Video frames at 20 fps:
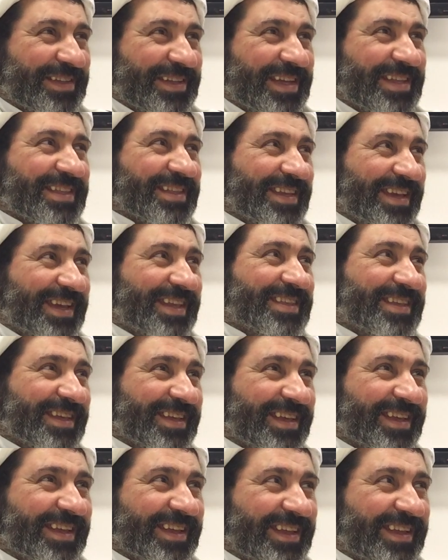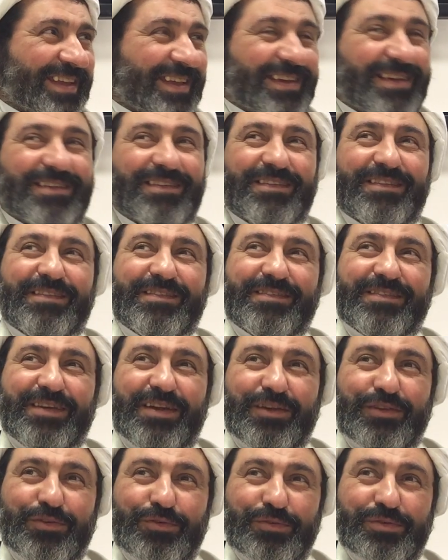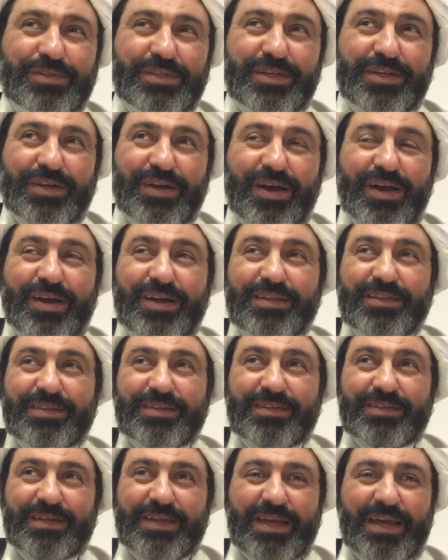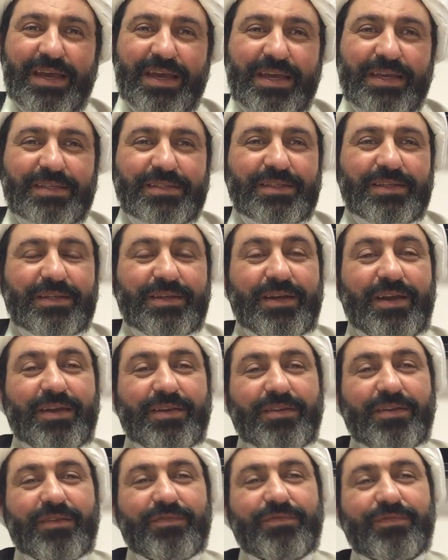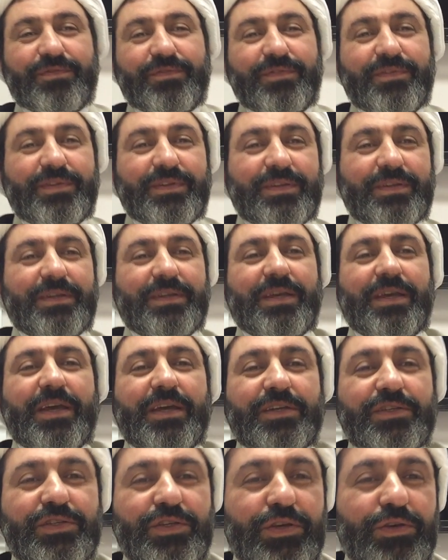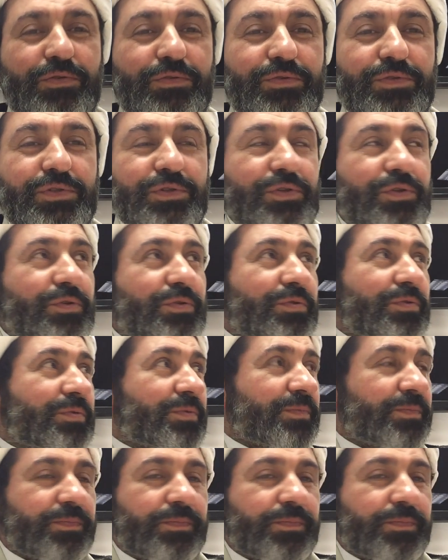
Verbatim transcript: but indeed, we are using God as a kind of excuse to